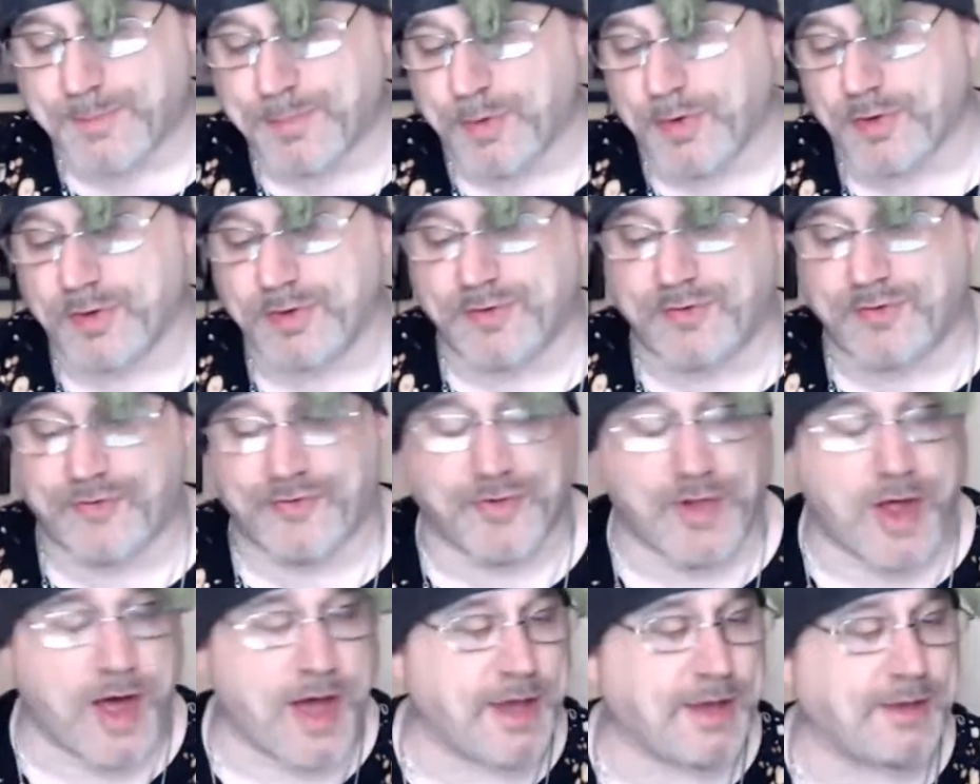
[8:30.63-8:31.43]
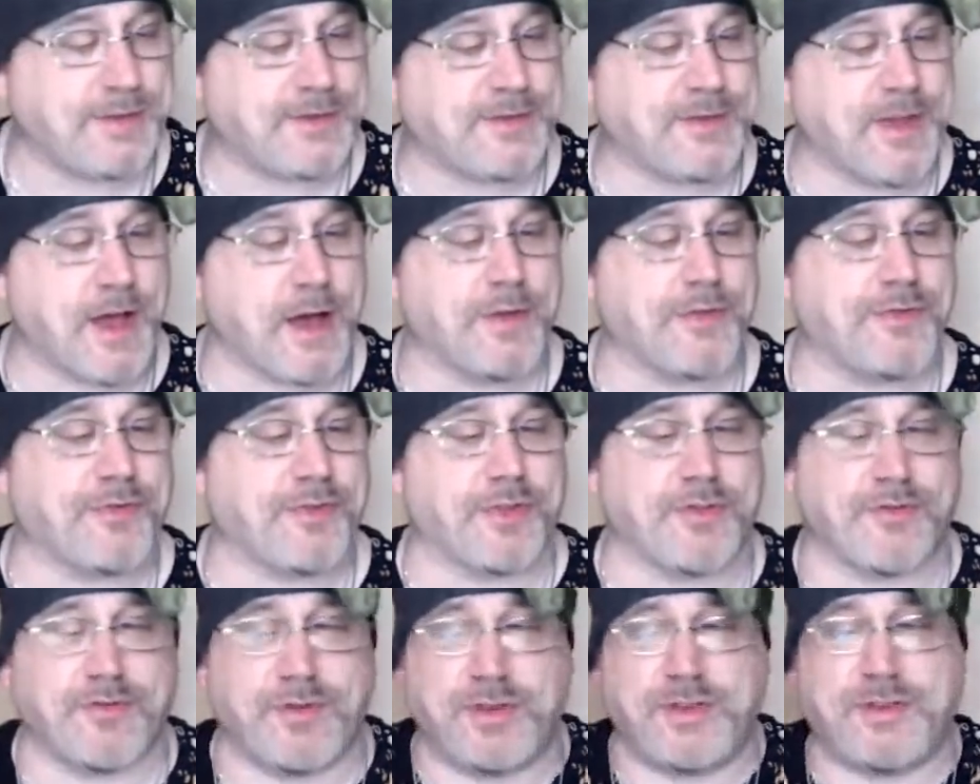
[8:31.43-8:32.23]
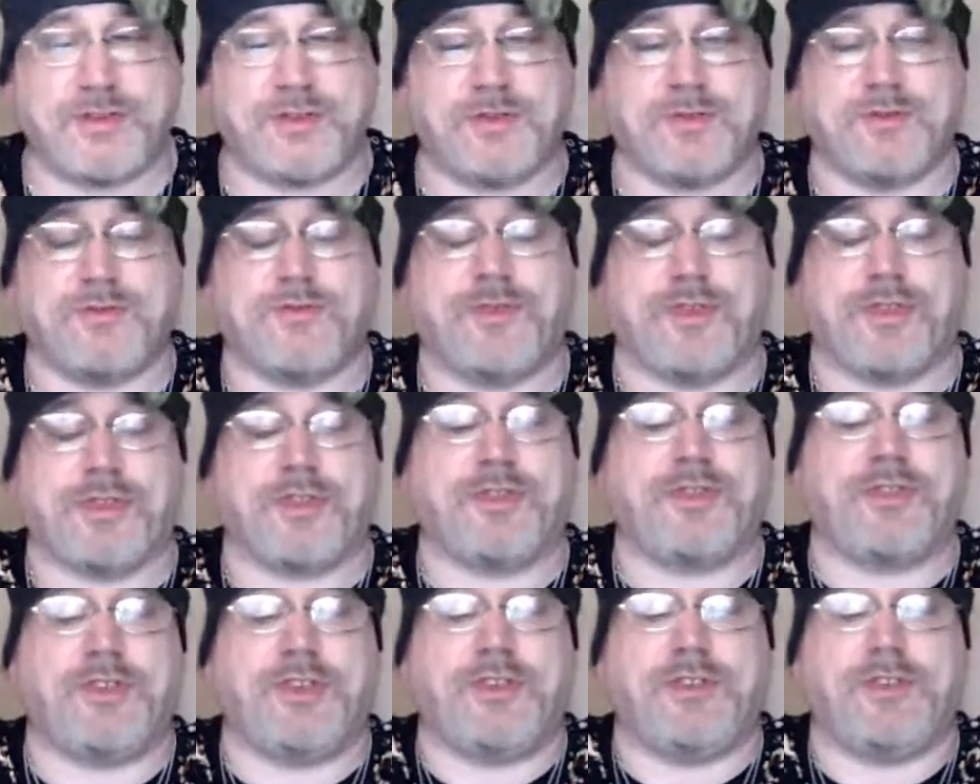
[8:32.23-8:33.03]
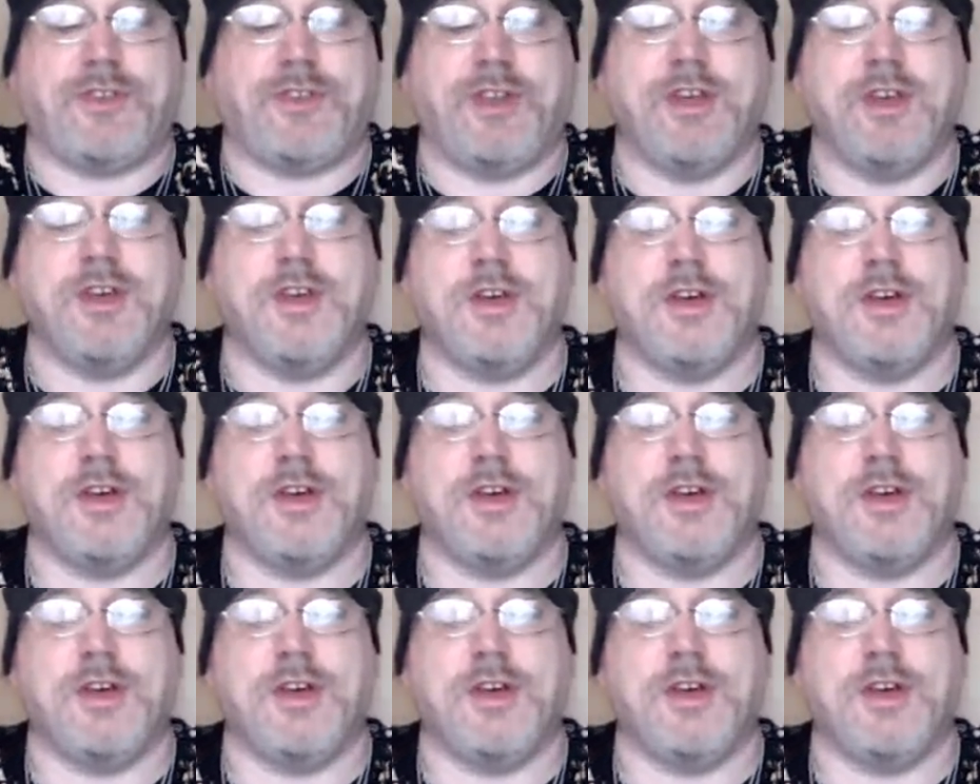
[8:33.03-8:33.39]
birds fly south for the season,